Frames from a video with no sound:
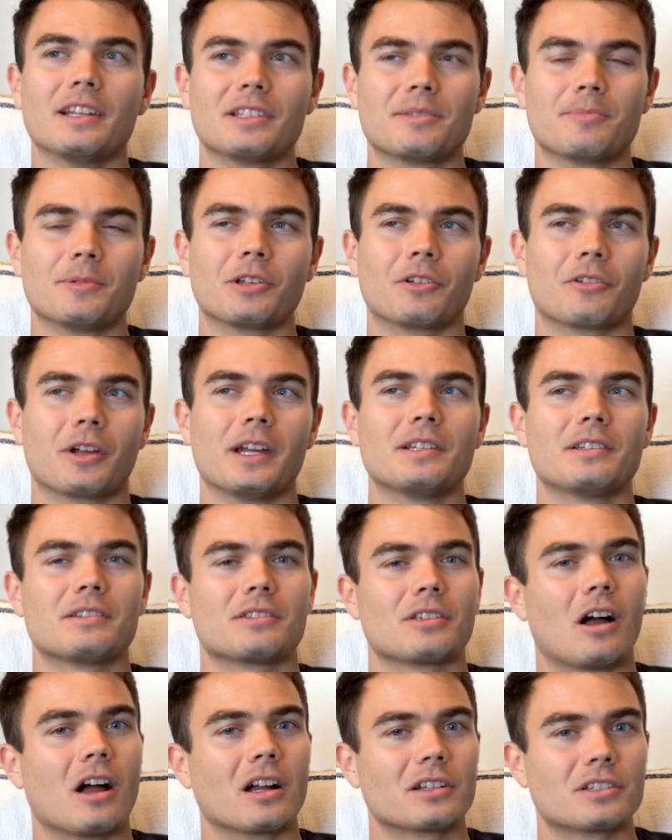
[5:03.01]
it's been great to
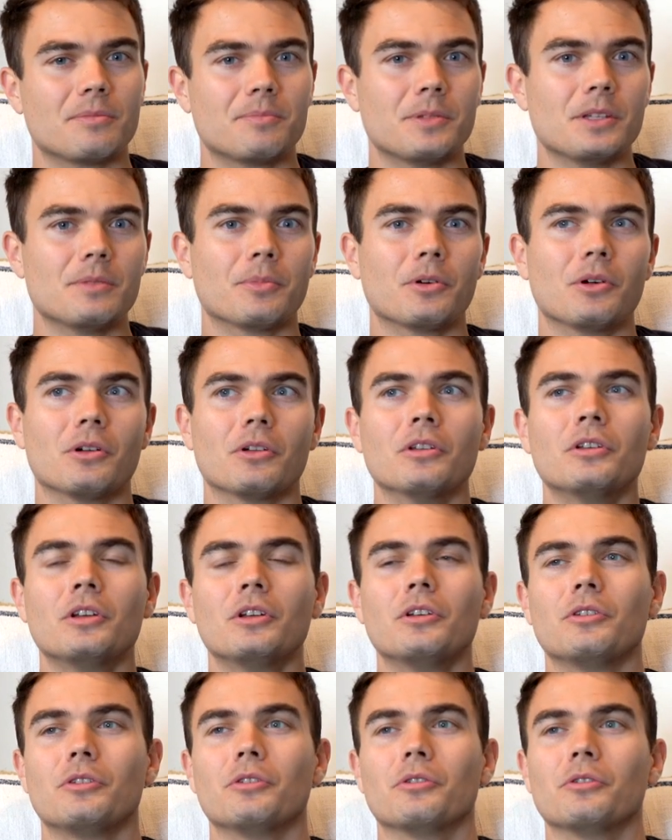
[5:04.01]
talk to people
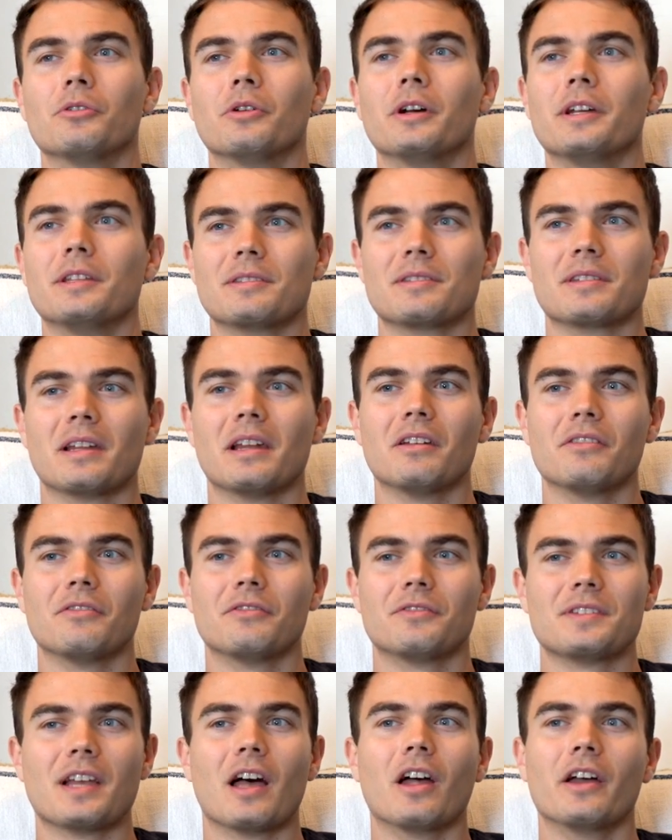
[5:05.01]
who, instead
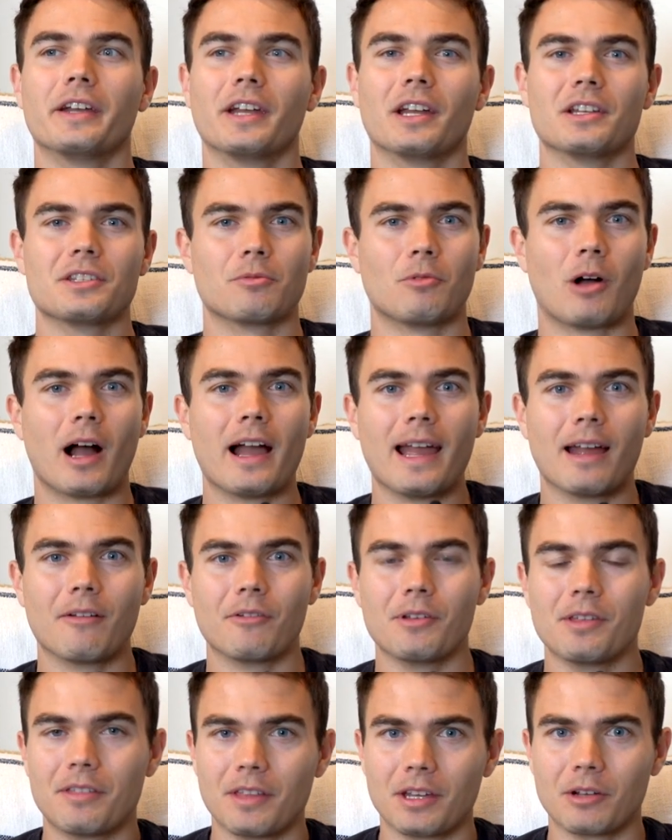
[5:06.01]
of telling us why
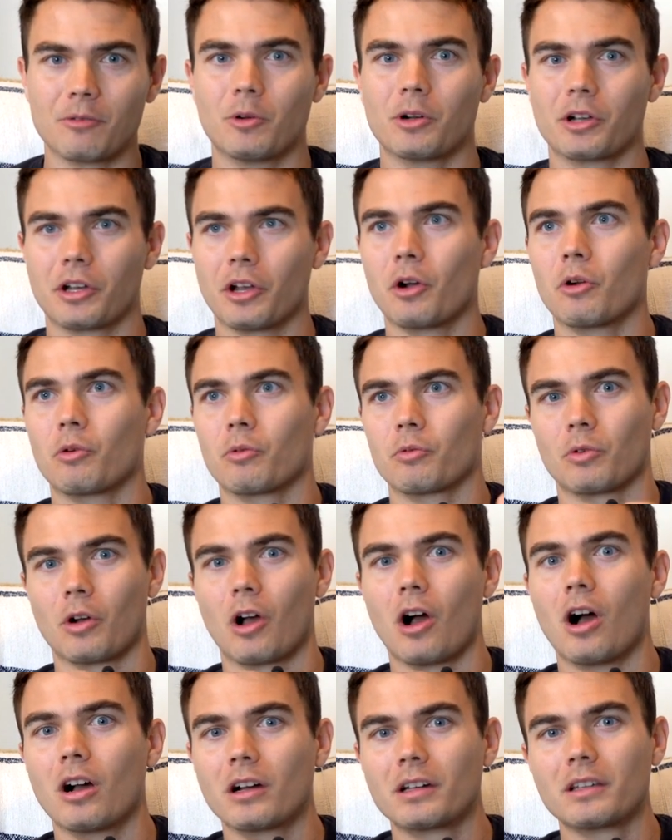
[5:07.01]
everything will go
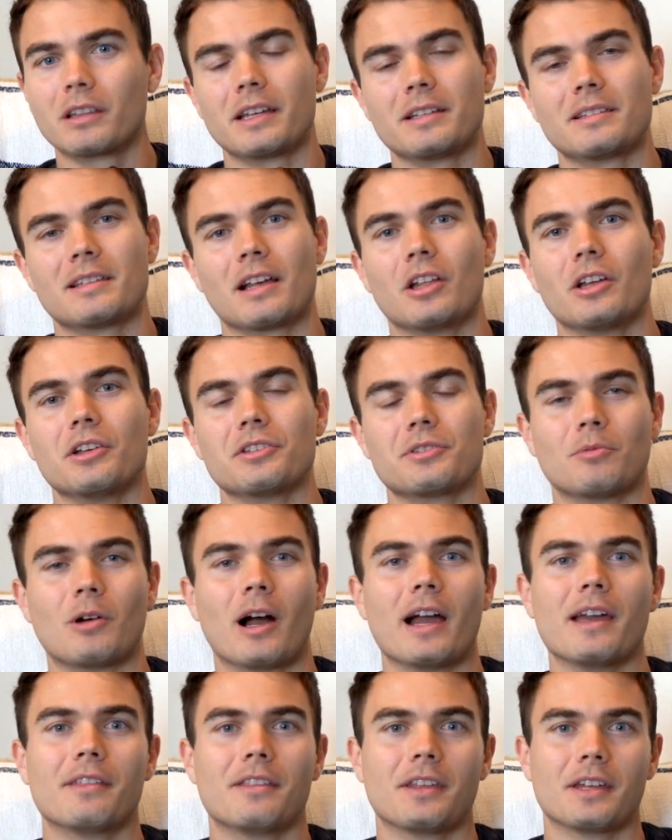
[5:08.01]
wrong, they tell us
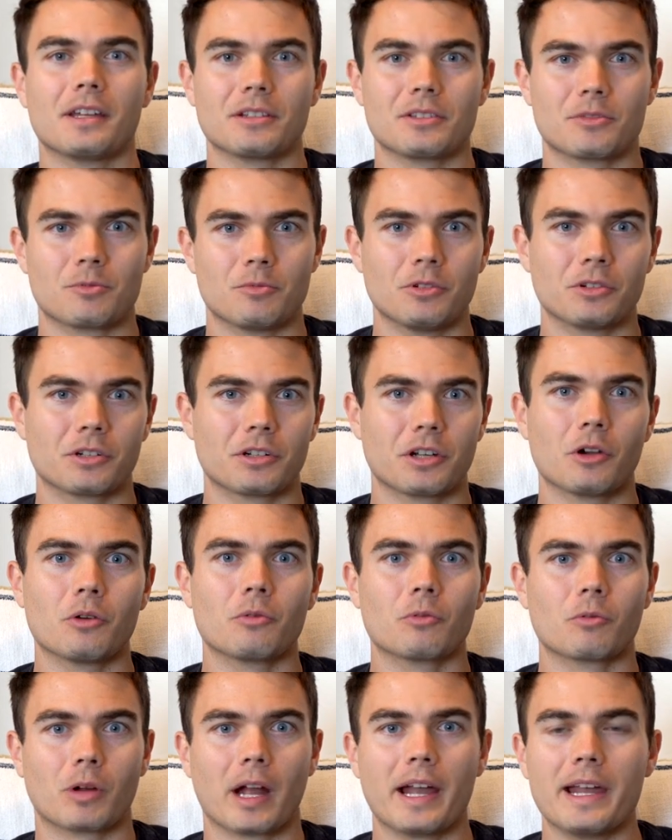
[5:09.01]
why things will go
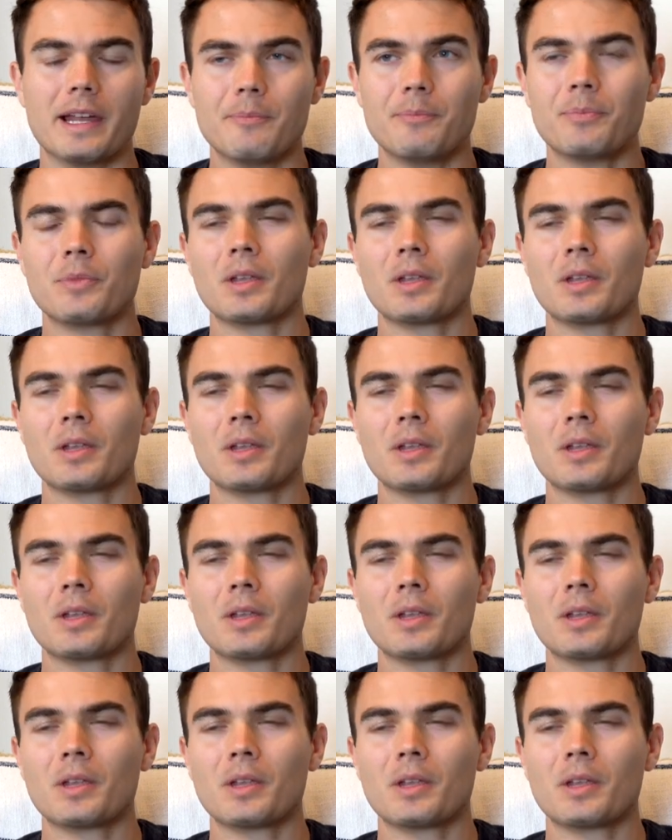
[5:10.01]
right.